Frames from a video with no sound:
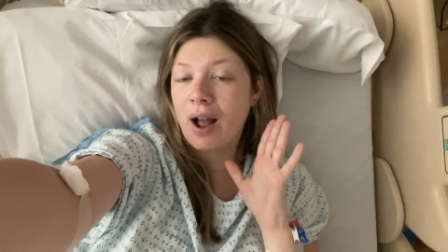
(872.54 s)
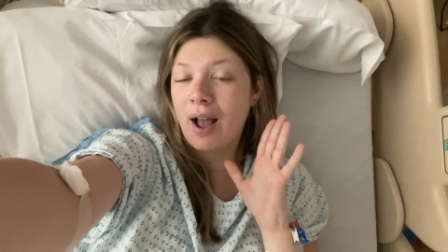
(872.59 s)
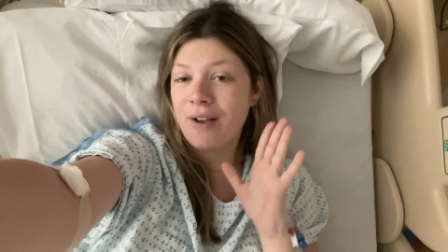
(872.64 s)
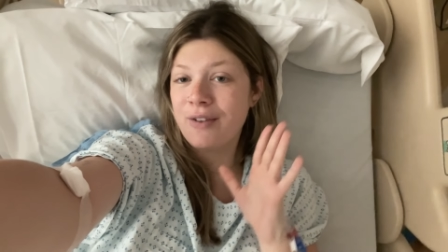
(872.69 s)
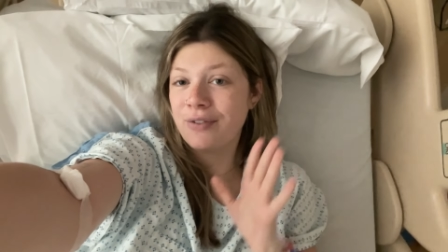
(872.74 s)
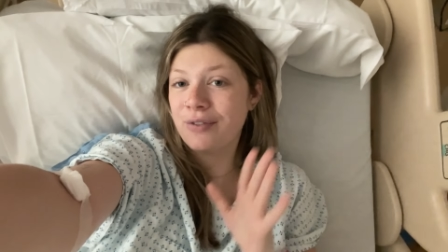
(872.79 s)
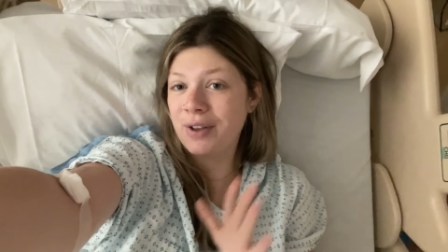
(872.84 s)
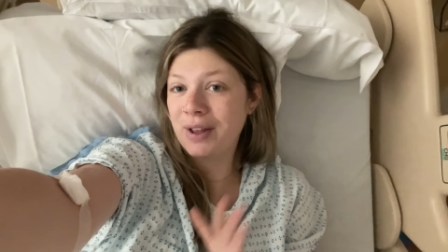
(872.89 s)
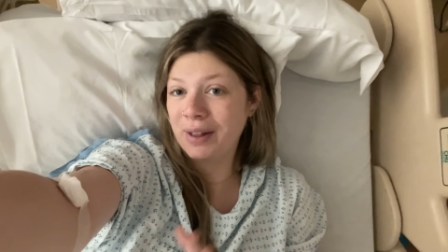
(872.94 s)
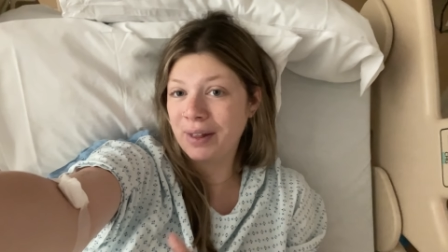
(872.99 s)
I
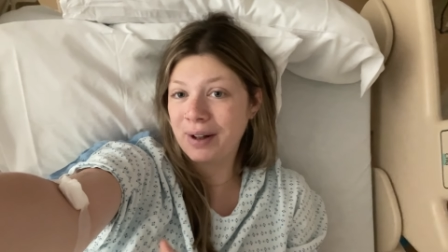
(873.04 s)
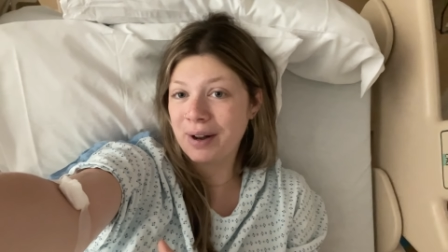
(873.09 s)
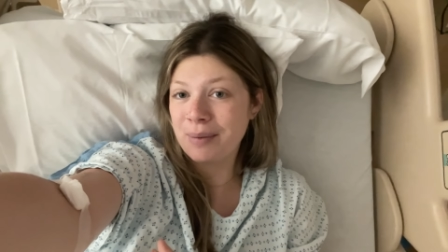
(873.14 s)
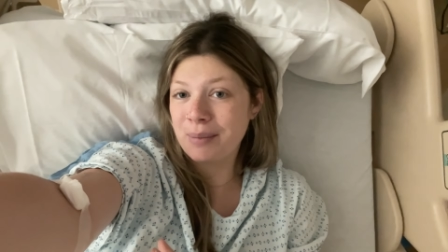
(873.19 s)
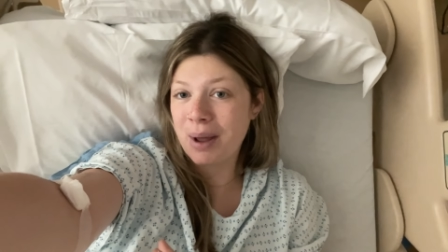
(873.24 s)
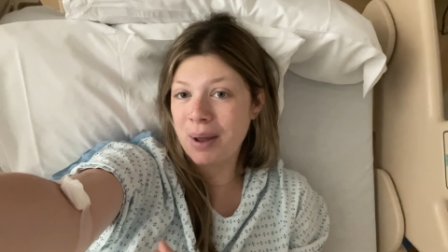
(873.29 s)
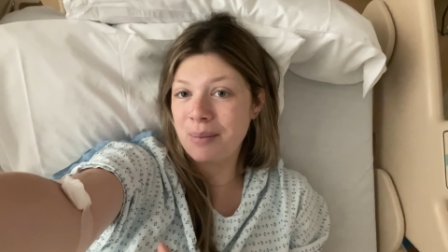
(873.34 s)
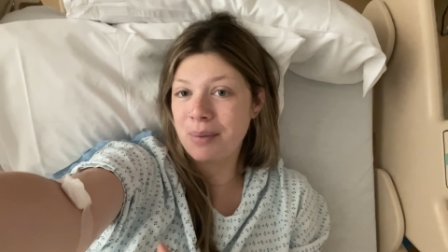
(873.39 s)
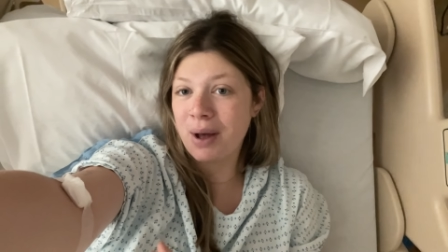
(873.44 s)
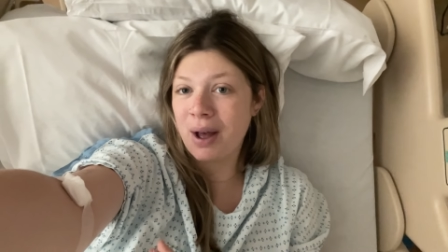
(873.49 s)
feel it in
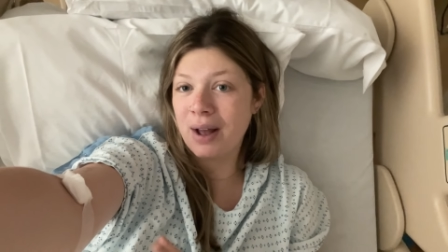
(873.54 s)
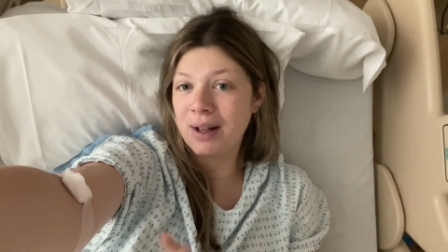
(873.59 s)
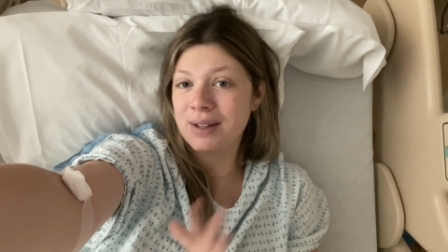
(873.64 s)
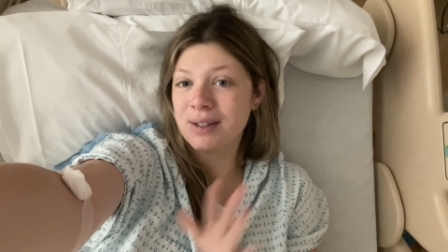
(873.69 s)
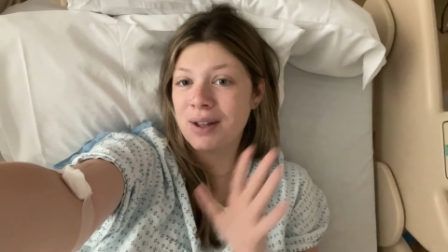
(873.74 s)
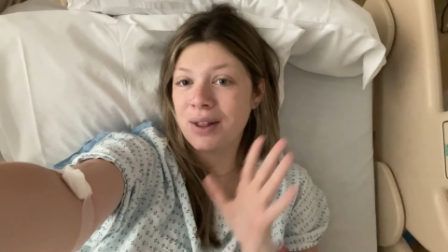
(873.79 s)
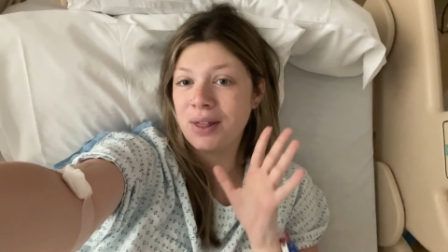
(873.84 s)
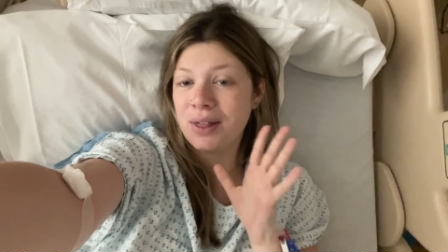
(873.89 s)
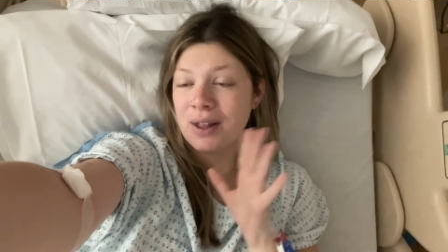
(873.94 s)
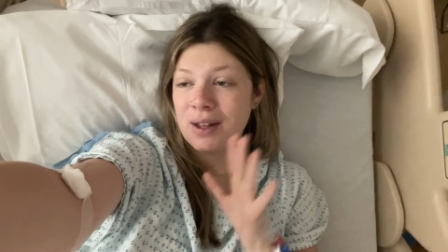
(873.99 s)
my butt
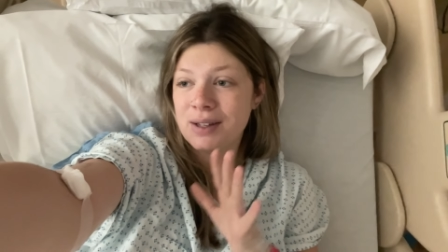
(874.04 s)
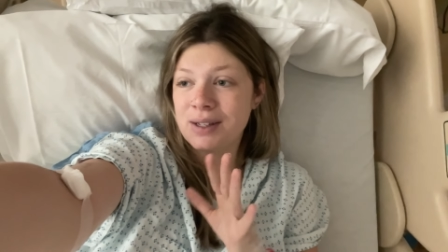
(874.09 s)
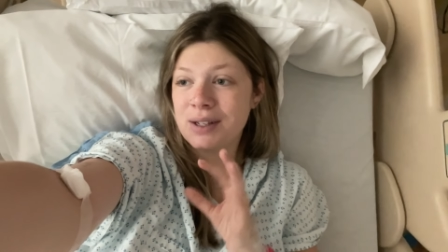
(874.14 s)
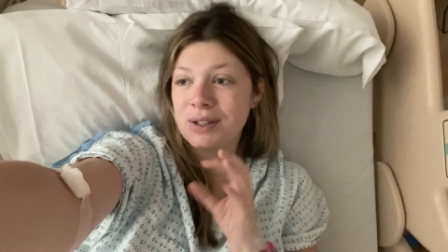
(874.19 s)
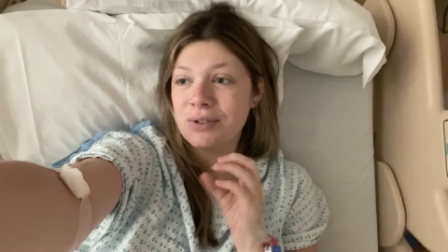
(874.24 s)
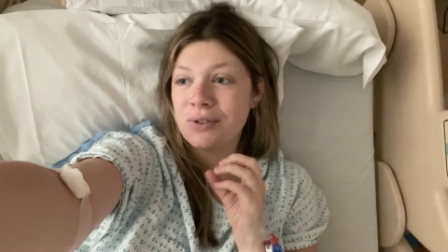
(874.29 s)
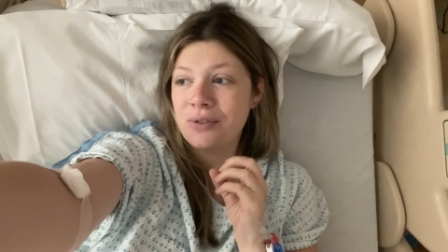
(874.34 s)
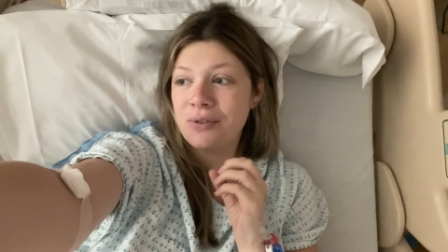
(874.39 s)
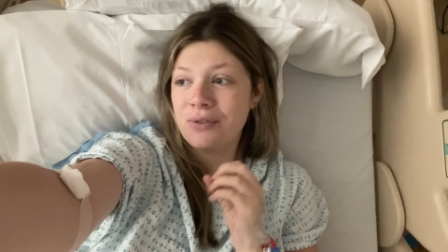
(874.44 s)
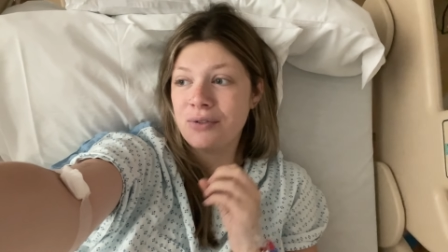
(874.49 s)
this
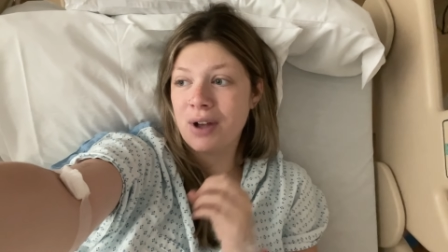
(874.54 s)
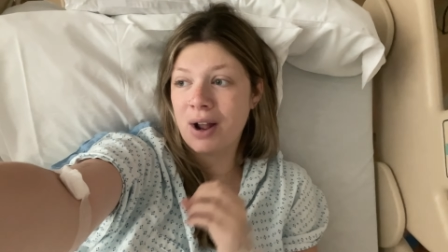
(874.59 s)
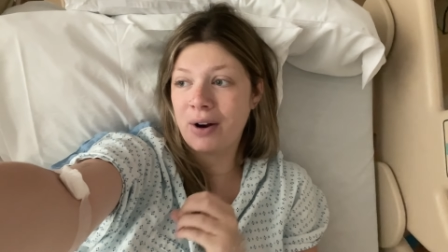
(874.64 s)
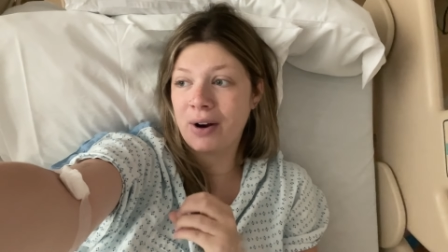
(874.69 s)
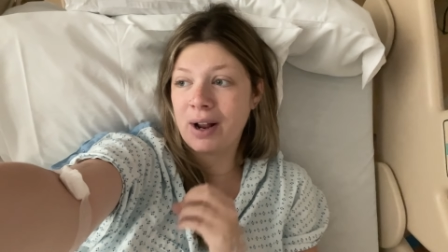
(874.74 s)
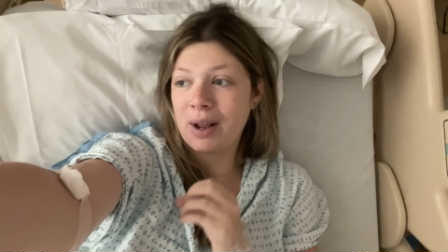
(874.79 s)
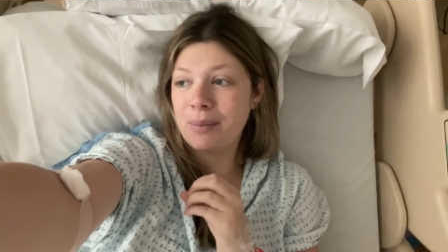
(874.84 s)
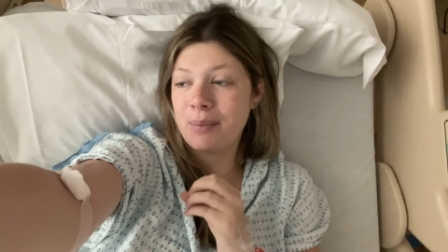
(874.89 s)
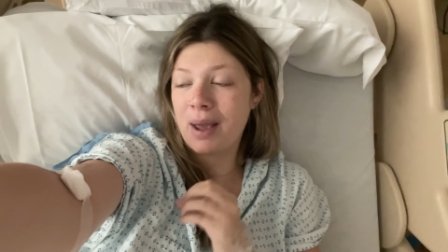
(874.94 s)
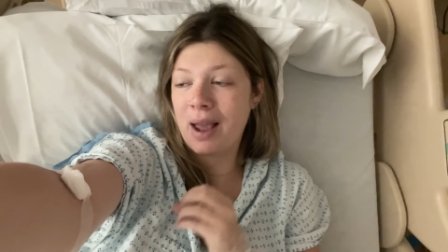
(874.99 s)
is
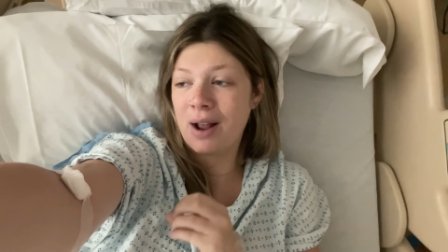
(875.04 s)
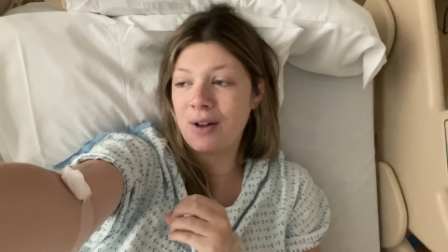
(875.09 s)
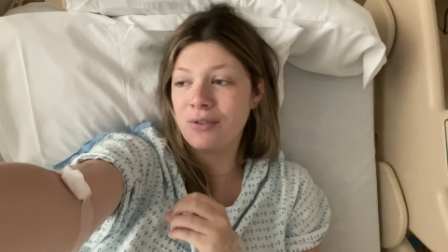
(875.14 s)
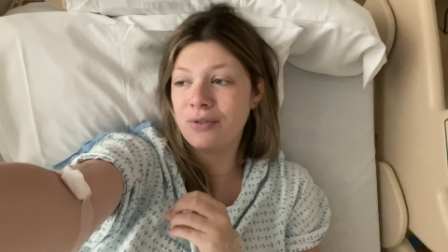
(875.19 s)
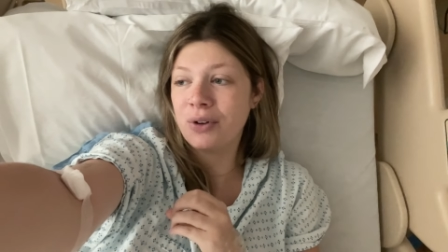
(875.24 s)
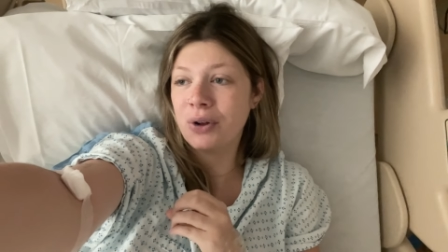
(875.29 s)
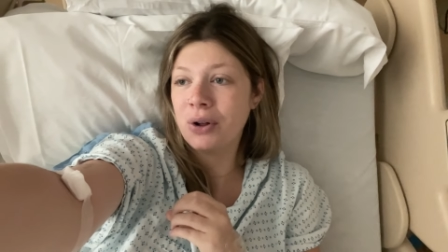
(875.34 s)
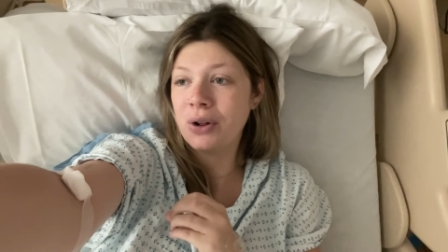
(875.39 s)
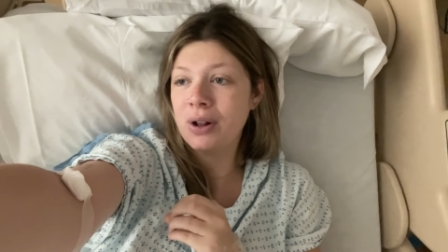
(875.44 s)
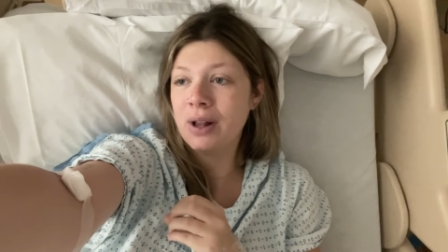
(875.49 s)
very
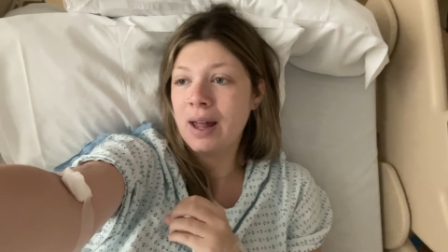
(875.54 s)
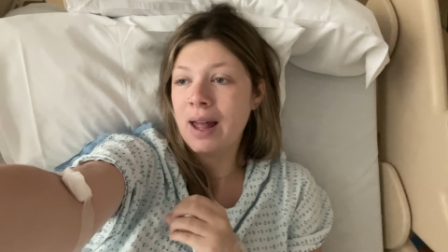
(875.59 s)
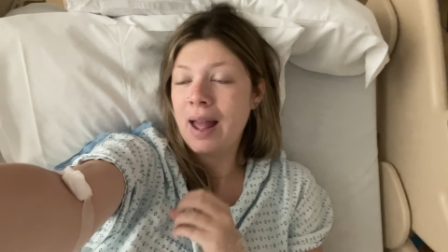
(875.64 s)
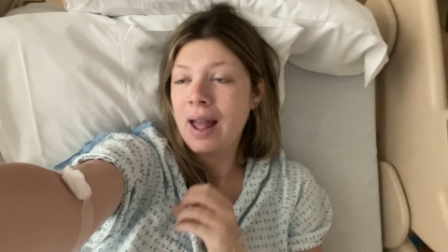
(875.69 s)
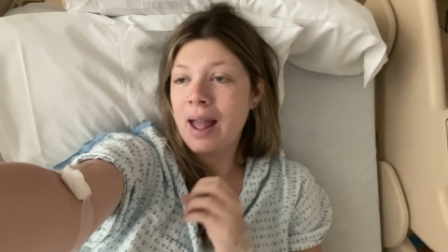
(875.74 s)
painful